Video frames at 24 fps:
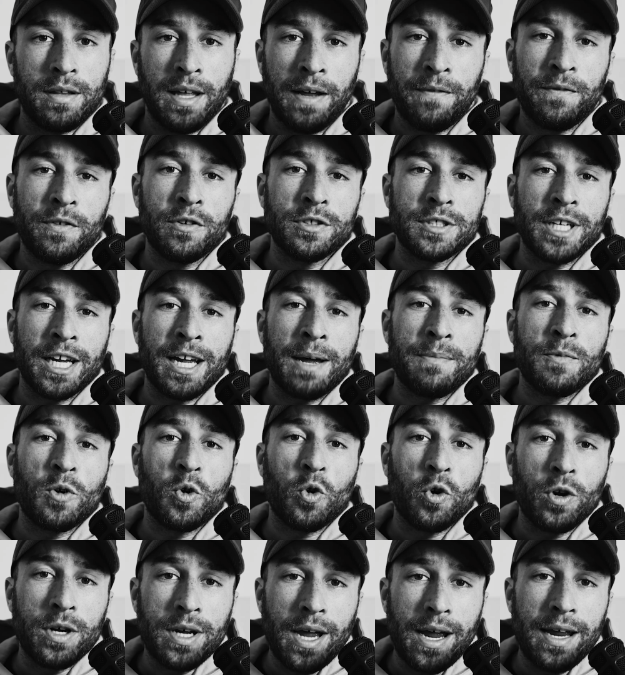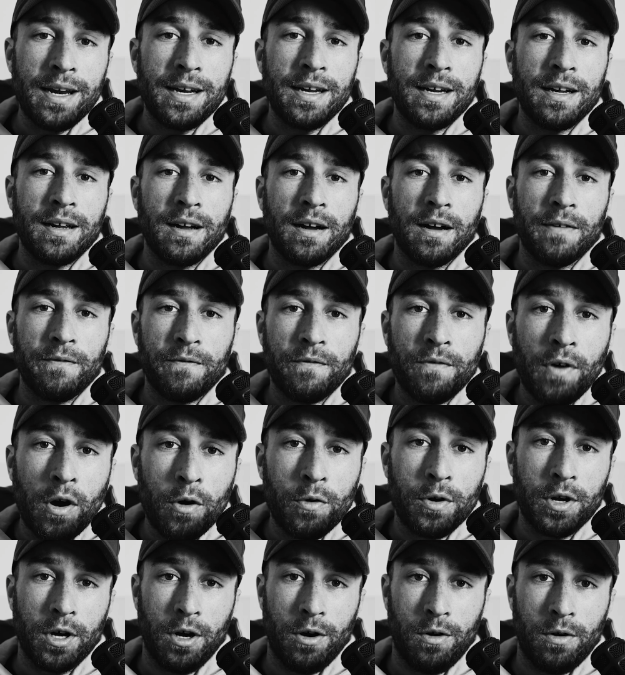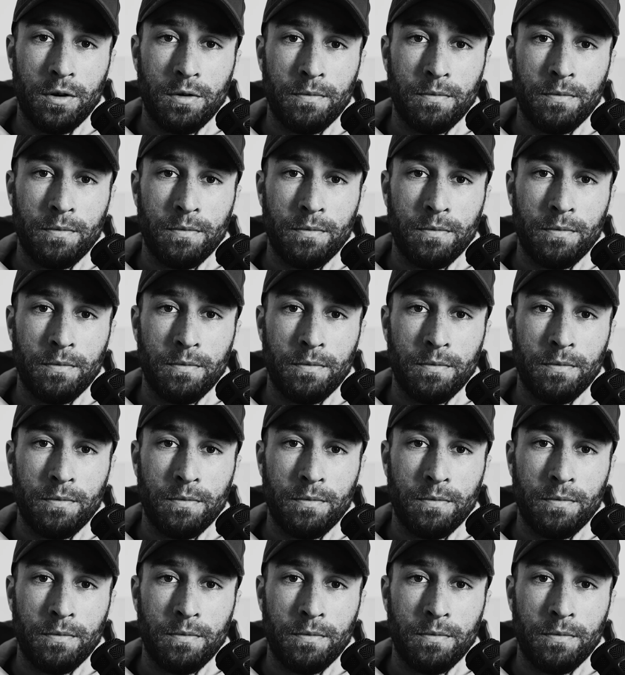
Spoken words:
that feels like I'm creating a photo.